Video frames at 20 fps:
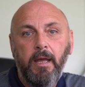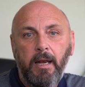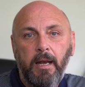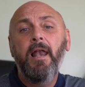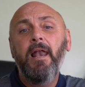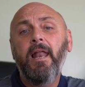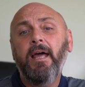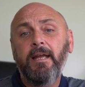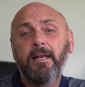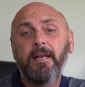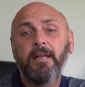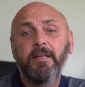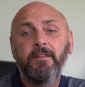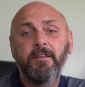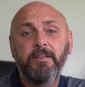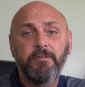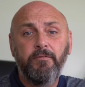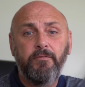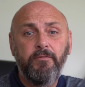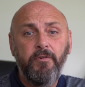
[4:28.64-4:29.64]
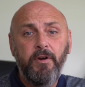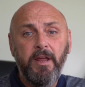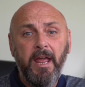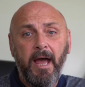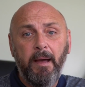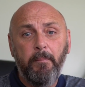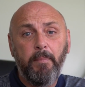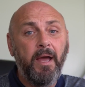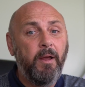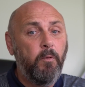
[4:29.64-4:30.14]
Luckily, there's a free
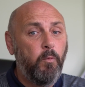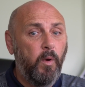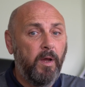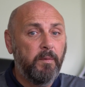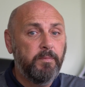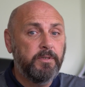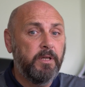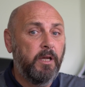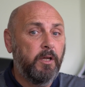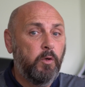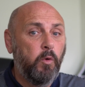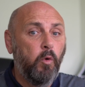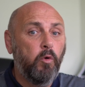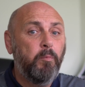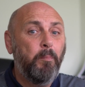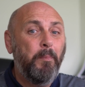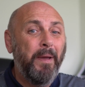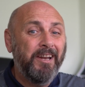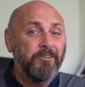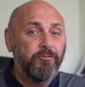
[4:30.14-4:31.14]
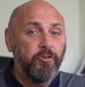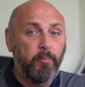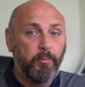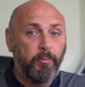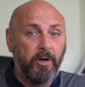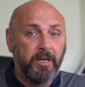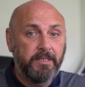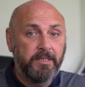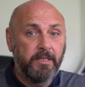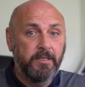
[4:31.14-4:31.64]
app and website called Petrol
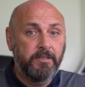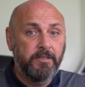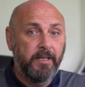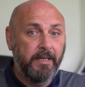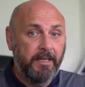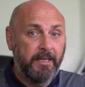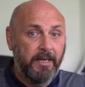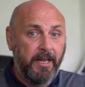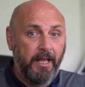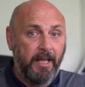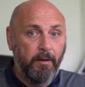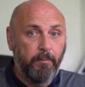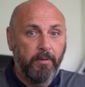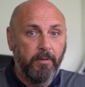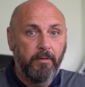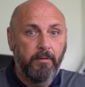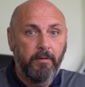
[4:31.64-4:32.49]
Prices that can help.